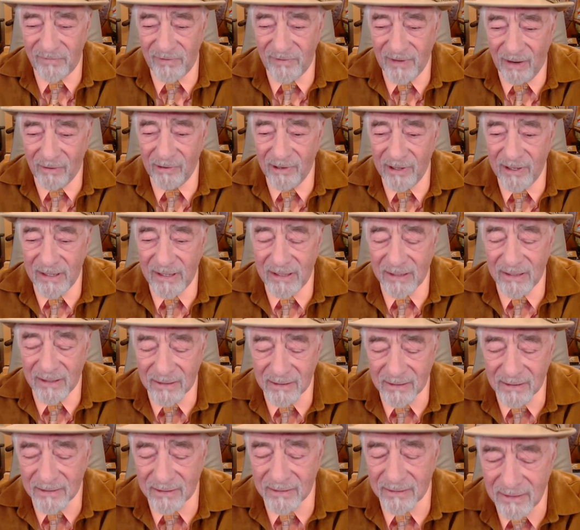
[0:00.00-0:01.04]
very
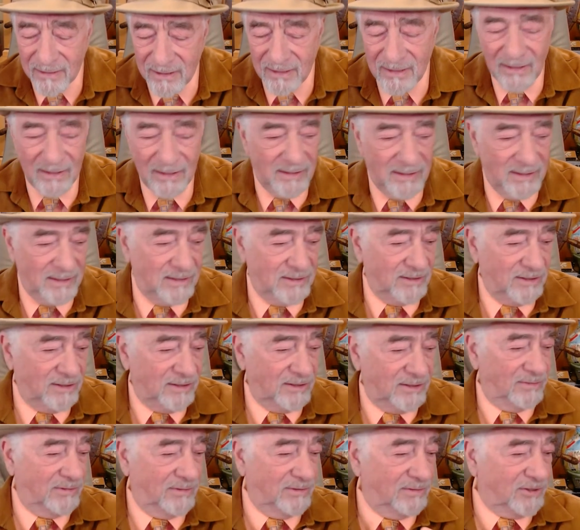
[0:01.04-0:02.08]
uh,
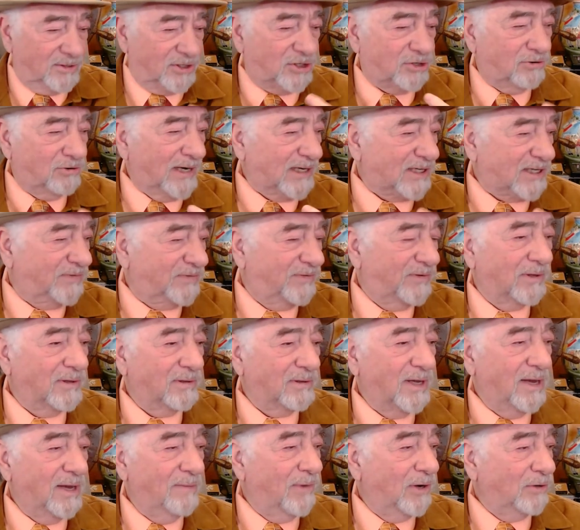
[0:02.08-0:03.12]

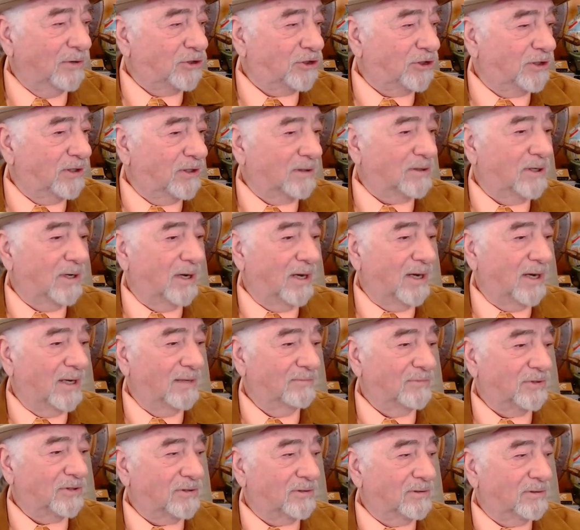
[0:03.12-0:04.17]
stressful emotional
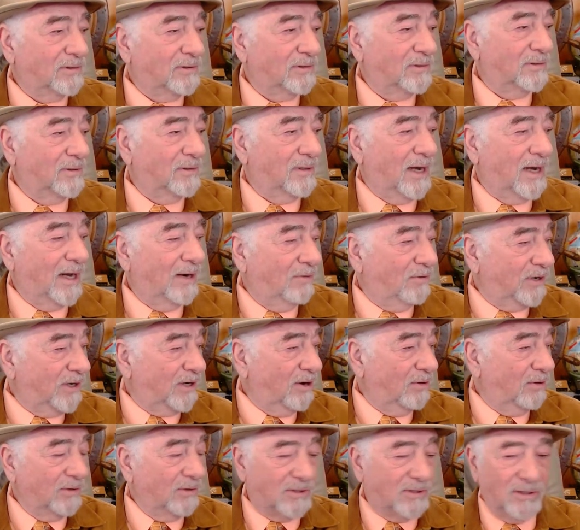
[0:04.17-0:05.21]
times. I don't want to
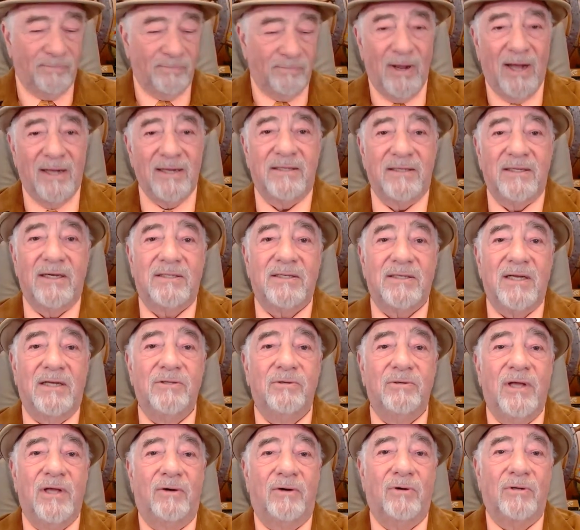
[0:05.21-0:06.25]
go into the politics. I
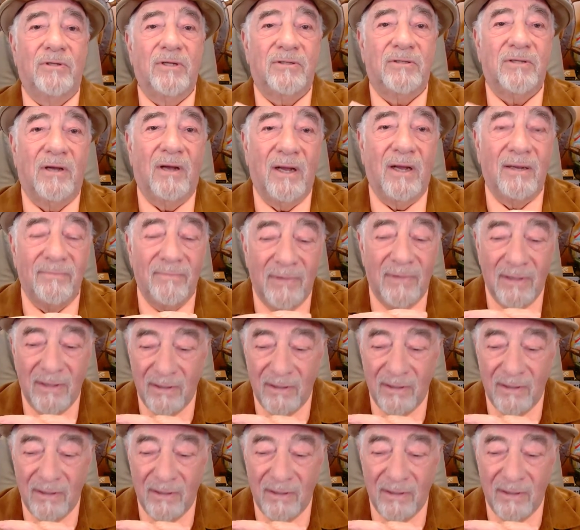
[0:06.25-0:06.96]
do that all the time.